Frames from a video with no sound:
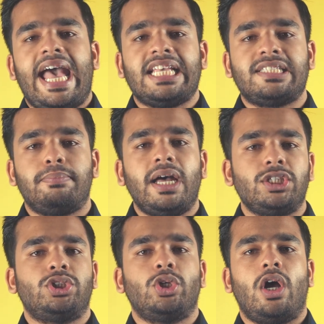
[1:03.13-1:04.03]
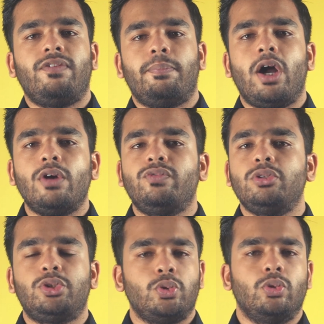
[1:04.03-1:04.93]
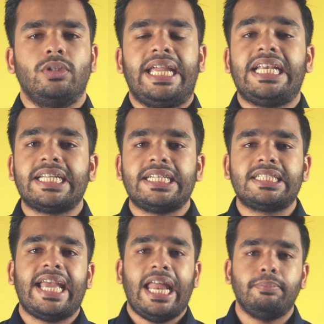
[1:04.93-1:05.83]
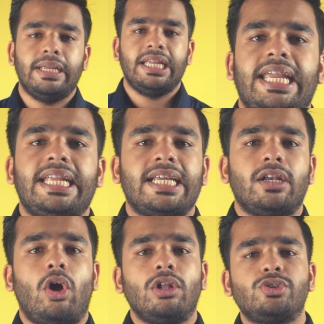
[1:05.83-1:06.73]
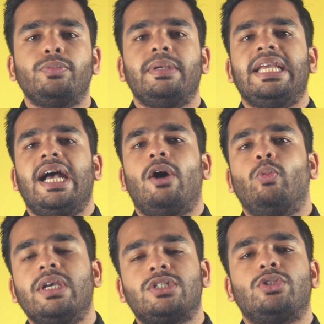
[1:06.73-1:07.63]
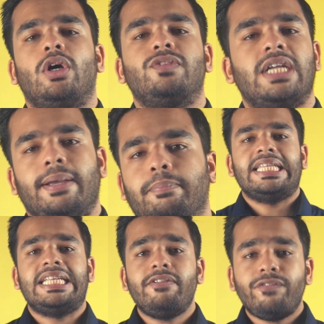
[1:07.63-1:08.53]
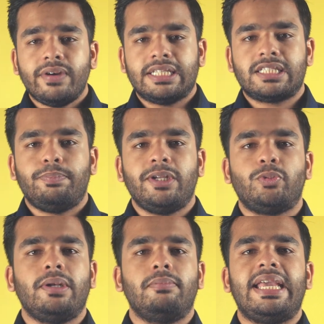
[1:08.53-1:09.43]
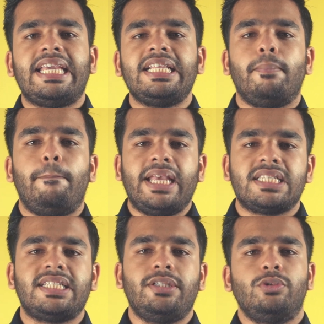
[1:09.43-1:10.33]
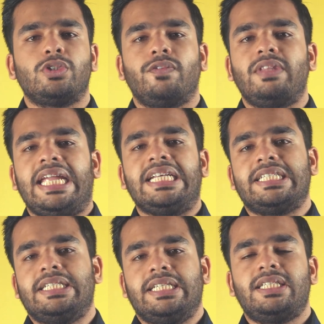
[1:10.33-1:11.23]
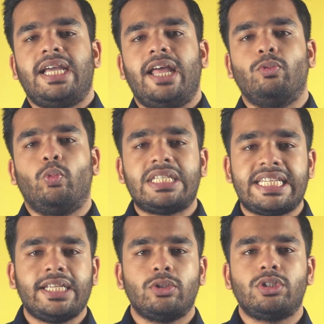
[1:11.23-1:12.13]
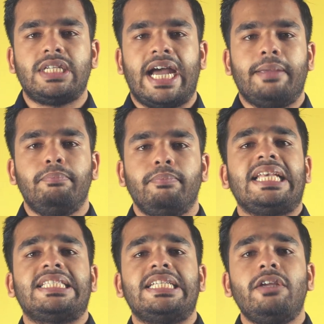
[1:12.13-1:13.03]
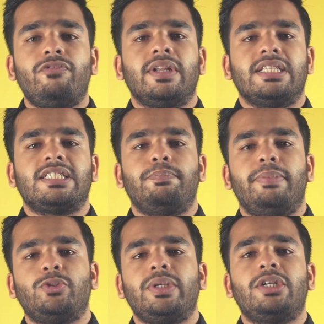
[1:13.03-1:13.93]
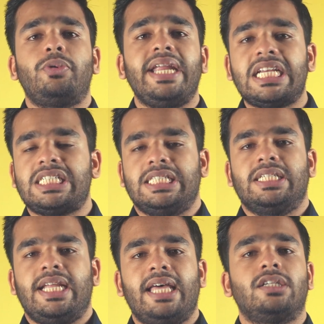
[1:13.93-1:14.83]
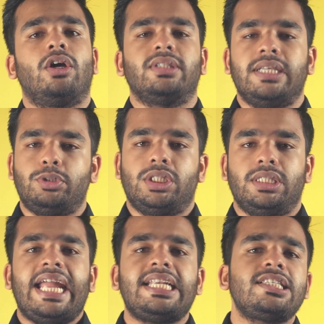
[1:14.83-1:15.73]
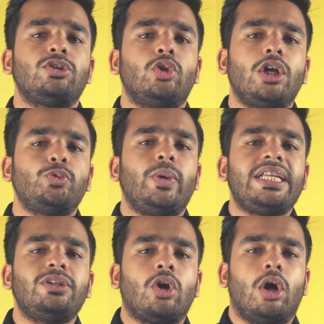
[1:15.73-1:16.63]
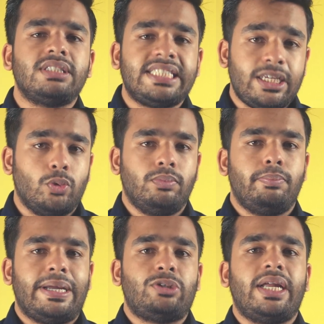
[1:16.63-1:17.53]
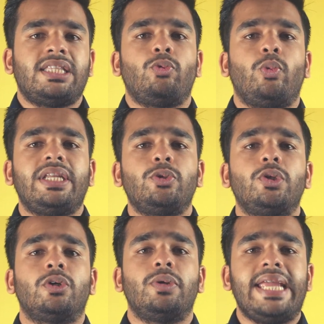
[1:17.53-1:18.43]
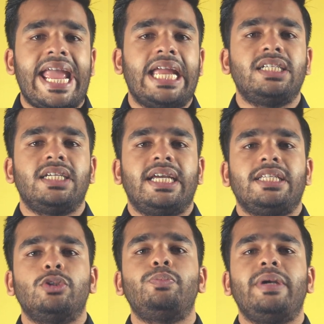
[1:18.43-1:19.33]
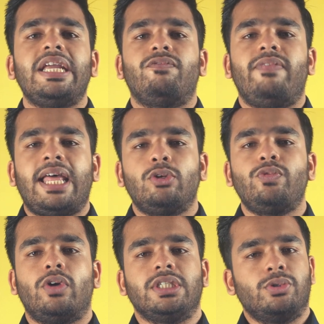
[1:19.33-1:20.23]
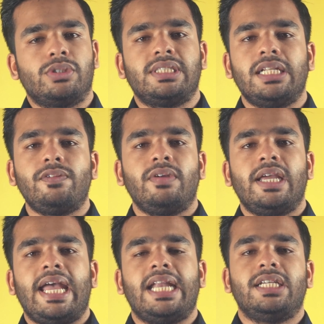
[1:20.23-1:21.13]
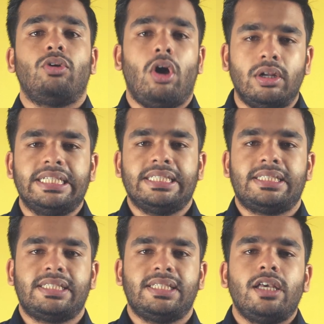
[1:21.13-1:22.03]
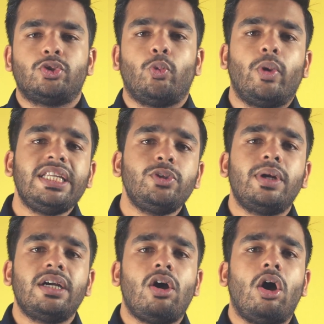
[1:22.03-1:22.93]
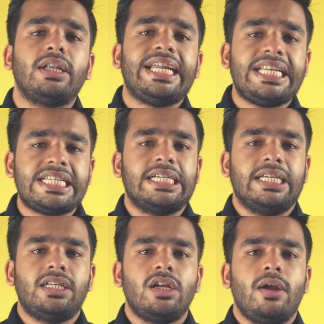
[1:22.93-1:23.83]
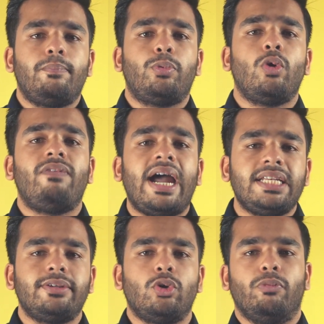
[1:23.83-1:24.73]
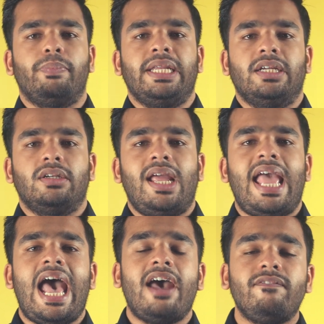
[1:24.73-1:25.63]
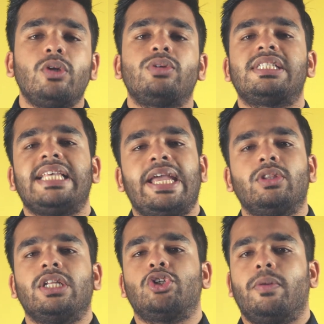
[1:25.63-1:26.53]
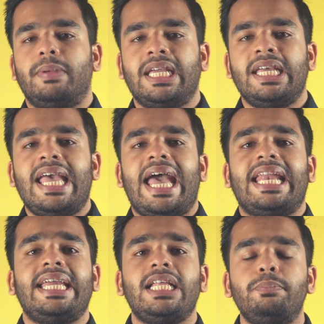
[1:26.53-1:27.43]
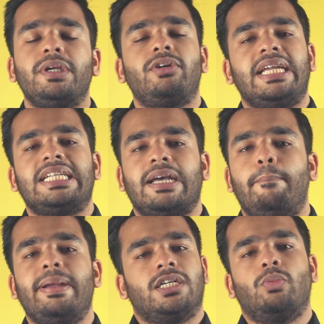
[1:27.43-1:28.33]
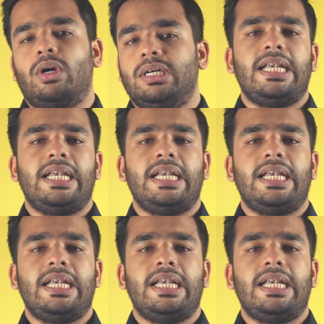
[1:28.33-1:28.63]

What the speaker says: As much of a powerful tool internet can be, it can also be a waste of time. The difference between making the best use of the internet and wasting your time is the difference between creation and consumption. It is not when you consume, but rather when you create, you bring value for yourself and your audience. So when you are on internet, provide your opinion, have your say on the topic, and help create a better world.